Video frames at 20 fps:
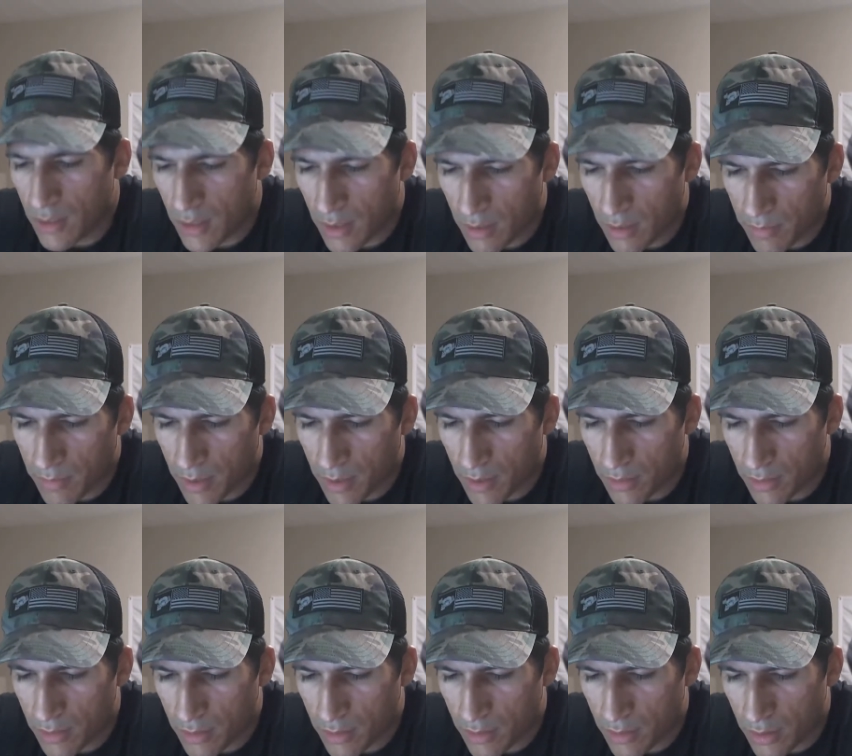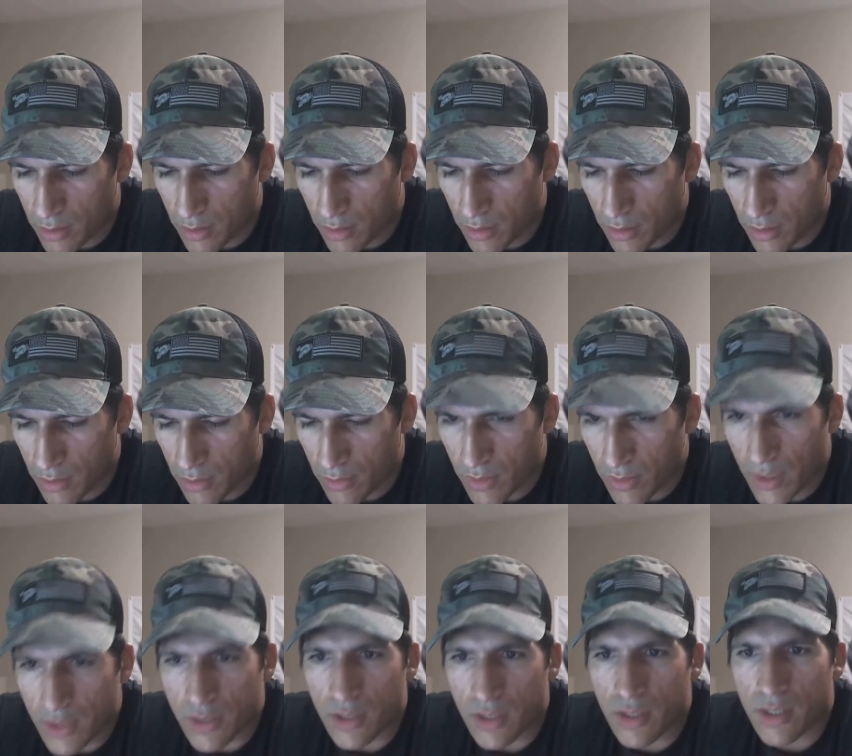about
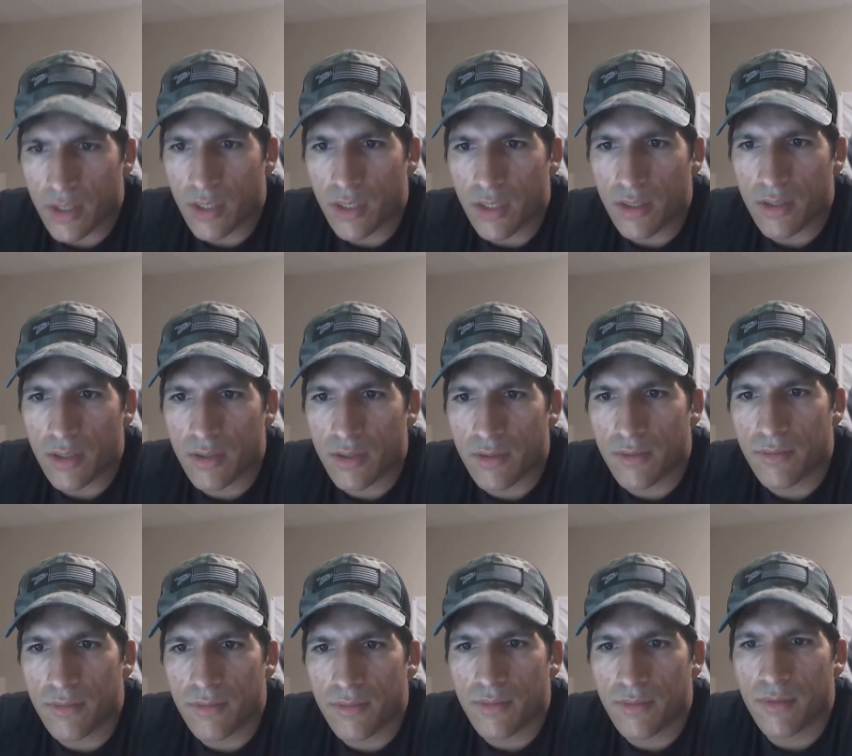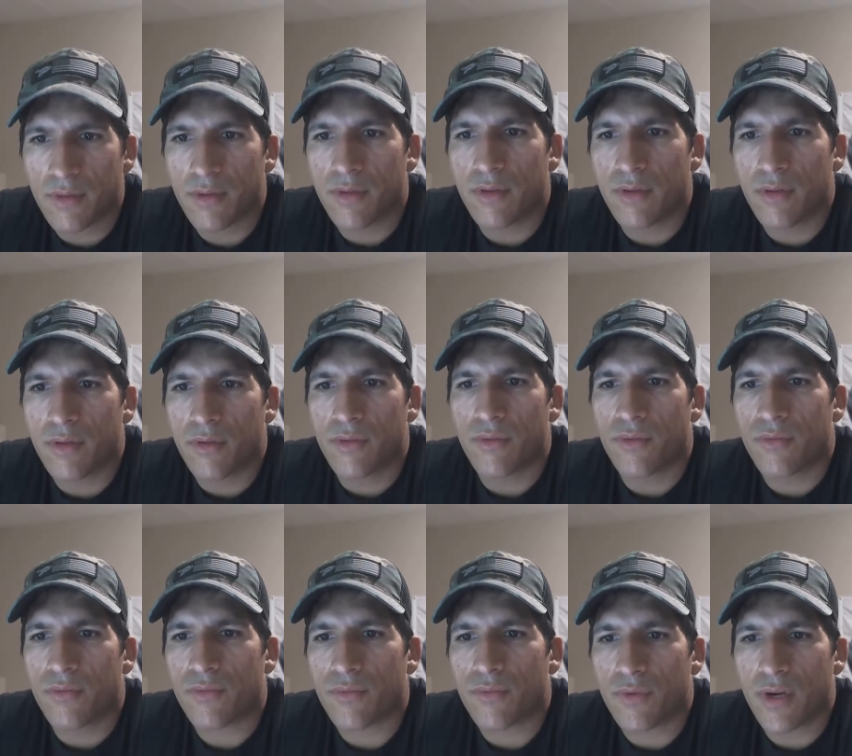actually,
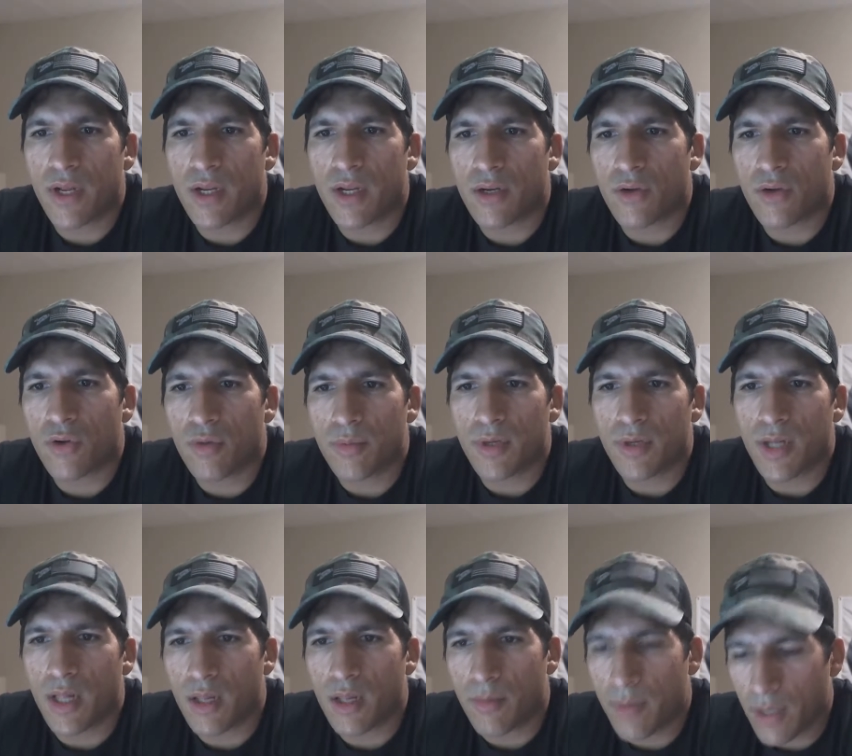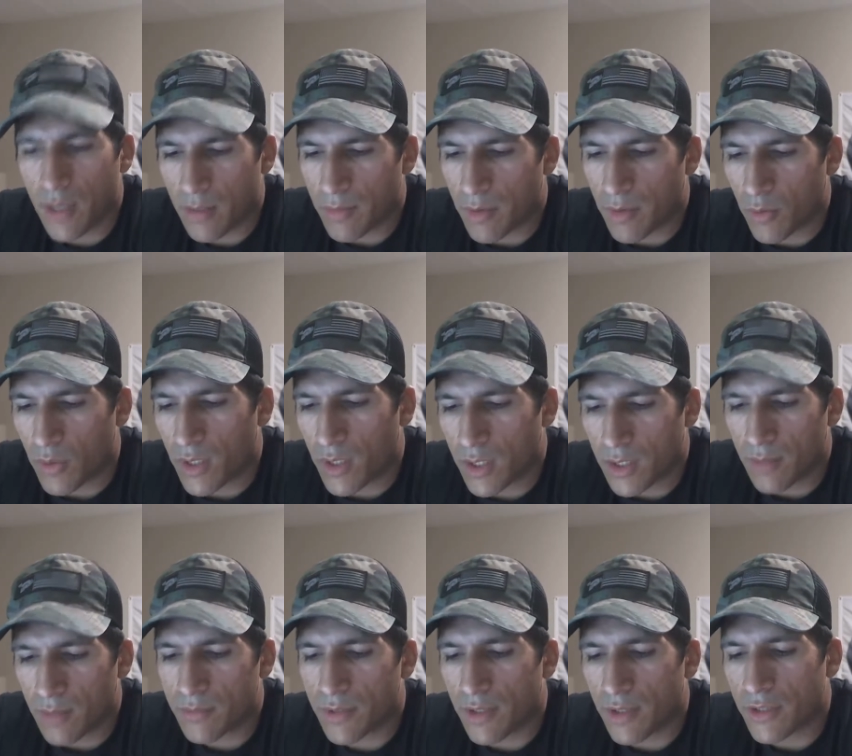Frank Norman, Alabama.
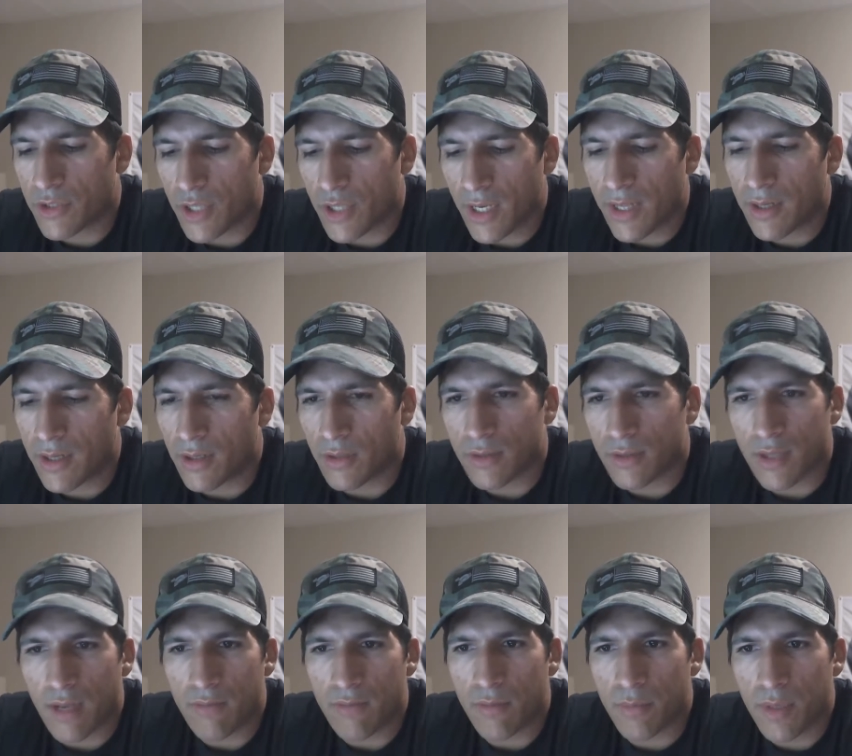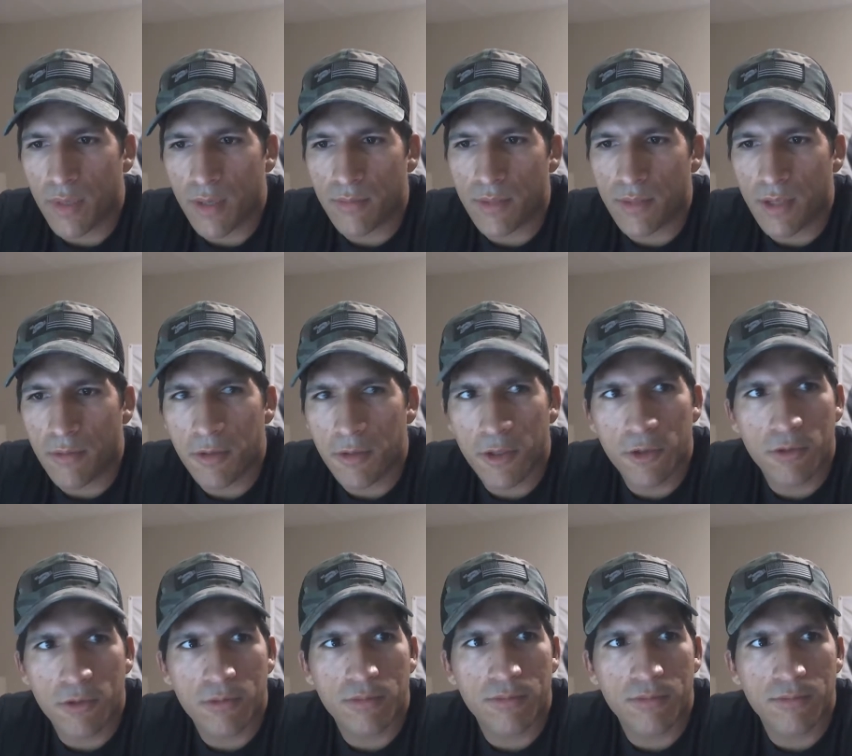Welcome to the channel. Do you have a
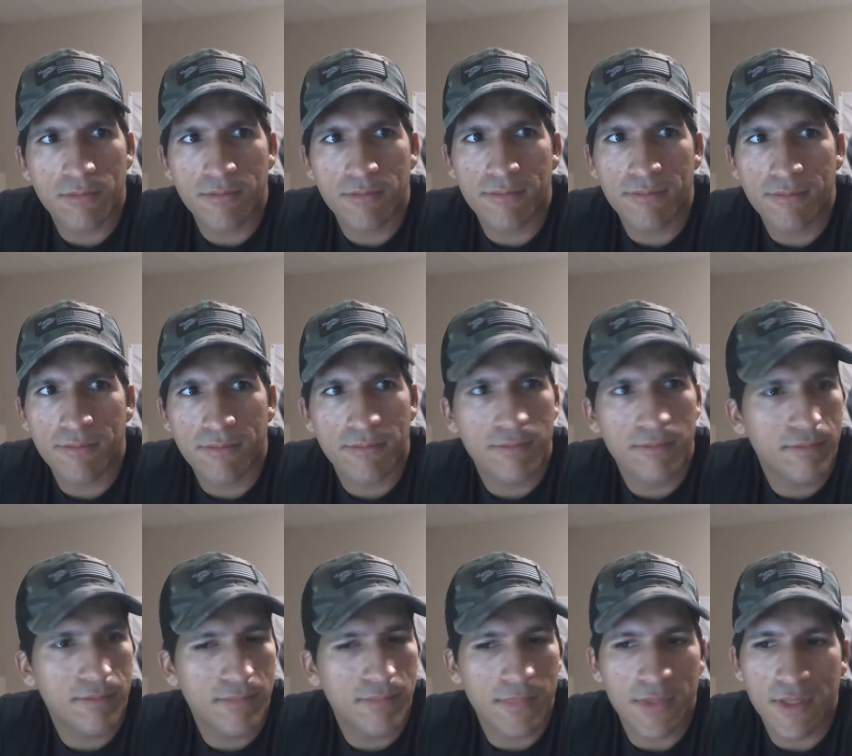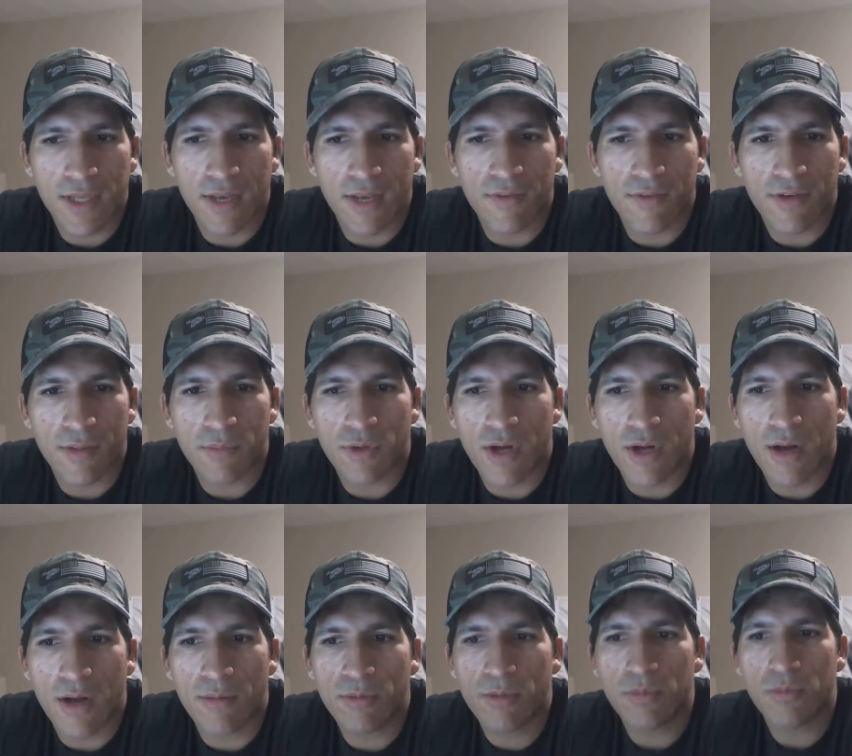BMW? Does it have any
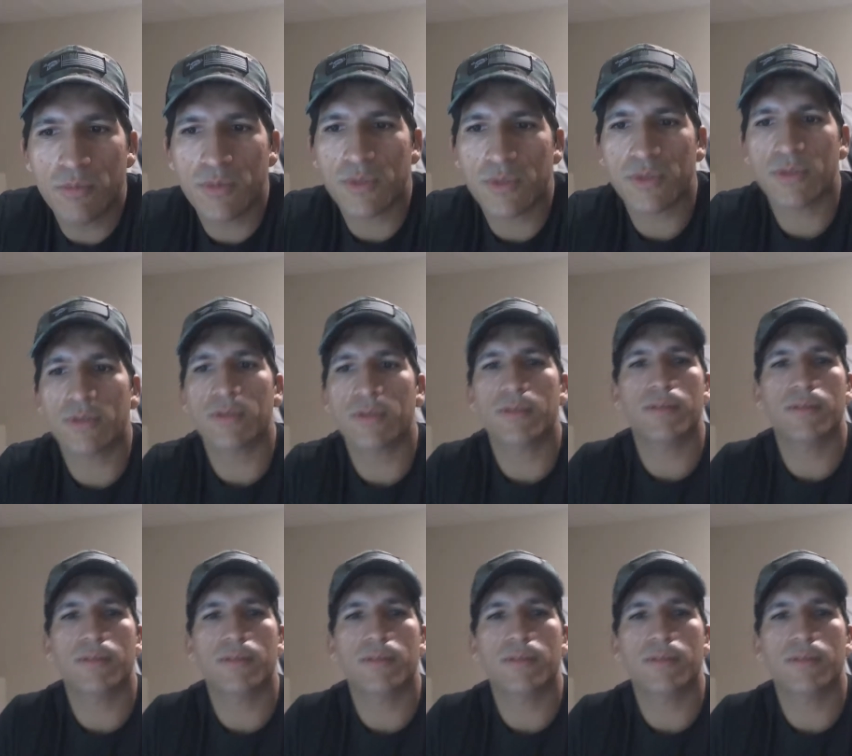problems?